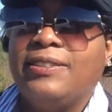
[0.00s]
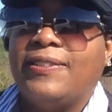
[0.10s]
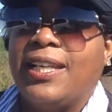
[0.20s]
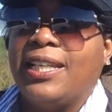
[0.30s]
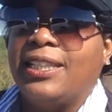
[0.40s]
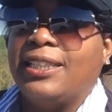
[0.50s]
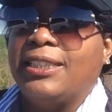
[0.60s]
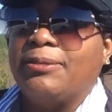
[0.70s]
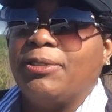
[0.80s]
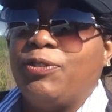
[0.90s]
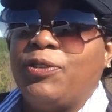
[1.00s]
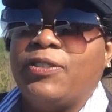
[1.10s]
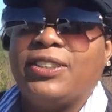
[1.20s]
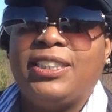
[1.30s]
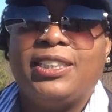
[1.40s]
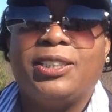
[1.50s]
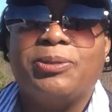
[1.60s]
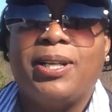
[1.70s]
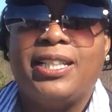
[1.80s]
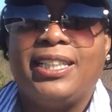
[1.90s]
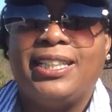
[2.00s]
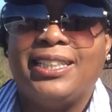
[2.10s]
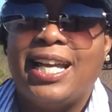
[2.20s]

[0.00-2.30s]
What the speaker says: of like if you've ever seen The Karate Kid.